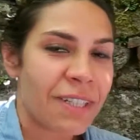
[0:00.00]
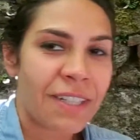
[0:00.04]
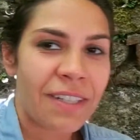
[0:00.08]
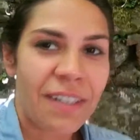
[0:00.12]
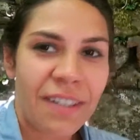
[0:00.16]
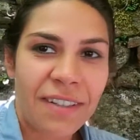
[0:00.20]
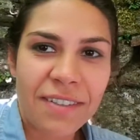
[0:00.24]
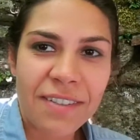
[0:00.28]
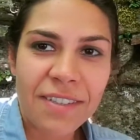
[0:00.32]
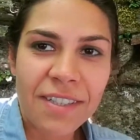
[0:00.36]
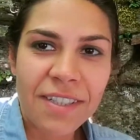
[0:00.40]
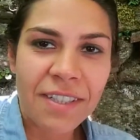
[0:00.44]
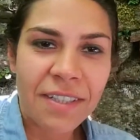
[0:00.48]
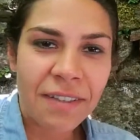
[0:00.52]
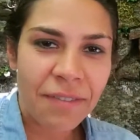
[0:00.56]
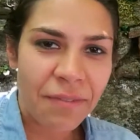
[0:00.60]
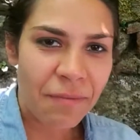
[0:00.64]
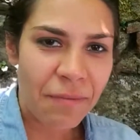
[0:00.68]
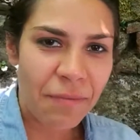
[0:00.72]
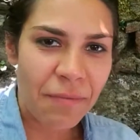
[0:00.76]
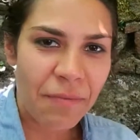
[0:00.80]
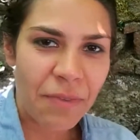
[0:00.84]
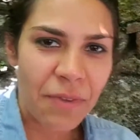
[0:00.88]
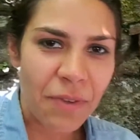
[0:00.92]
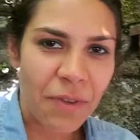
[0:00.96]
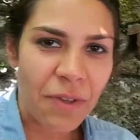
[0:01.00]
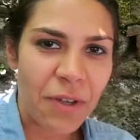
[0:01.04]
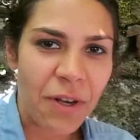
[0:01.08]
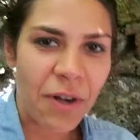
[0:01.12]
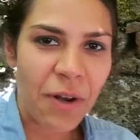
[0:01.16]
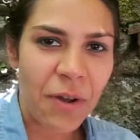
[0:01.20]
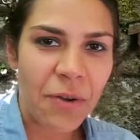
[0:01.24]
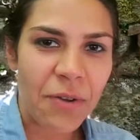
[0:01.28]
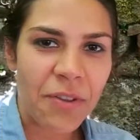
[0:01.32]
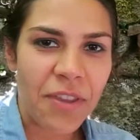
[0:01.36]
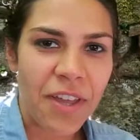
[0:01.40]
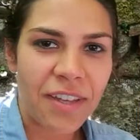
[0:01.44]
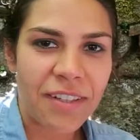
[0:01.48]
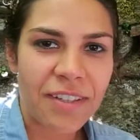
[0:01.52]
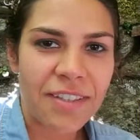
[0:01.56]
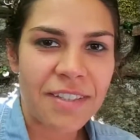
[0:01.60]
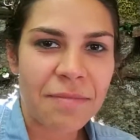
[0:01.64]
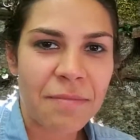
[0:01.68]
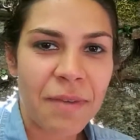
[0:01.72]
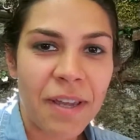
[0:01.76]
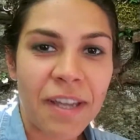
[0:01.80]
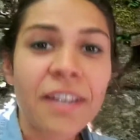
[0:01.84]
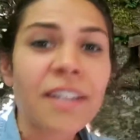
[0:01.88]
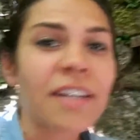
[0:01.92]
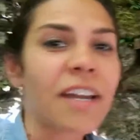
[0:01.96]
and the Sea, you know that the
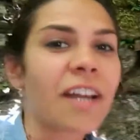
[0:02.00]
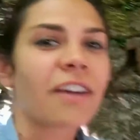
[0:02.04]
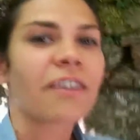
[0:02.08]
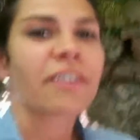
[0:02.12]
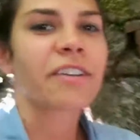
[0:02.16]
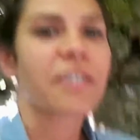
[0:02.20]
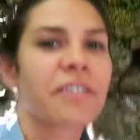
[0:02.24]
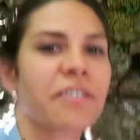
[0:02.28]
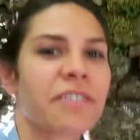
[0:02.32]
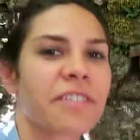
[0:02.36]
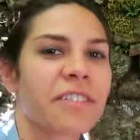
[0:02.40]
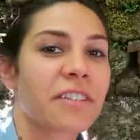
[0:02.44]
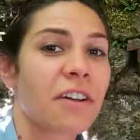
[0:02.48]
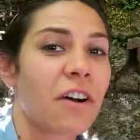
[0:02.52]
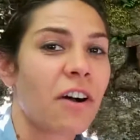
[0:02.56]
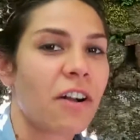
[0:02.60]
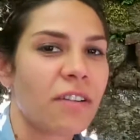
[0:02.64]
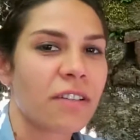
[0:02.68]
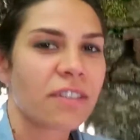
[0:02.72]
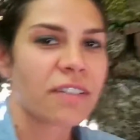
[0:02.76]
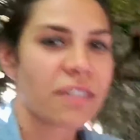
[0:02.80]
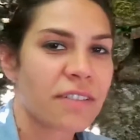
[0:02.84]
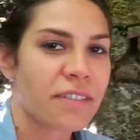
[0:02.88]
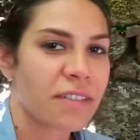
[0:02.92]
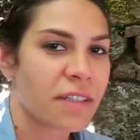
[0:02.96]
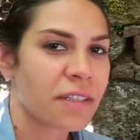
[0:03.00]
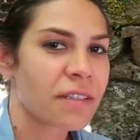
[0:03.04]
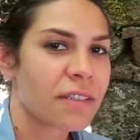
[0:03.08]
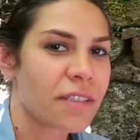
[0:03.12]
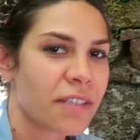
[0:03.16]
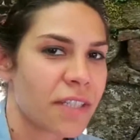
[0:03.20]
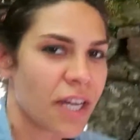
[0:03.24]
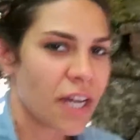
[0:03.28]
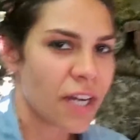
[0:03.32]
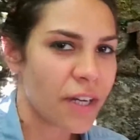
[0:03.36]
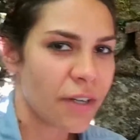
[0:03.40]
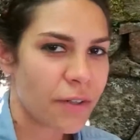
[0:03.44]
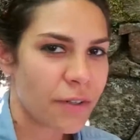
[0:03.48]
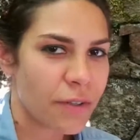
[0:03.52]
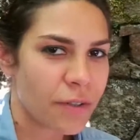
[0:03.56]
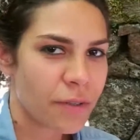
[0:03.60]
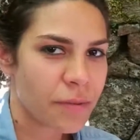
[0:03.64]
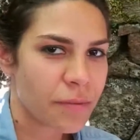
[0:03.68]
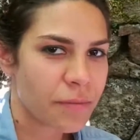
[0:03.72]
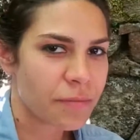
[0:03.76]
main character is called Santiago.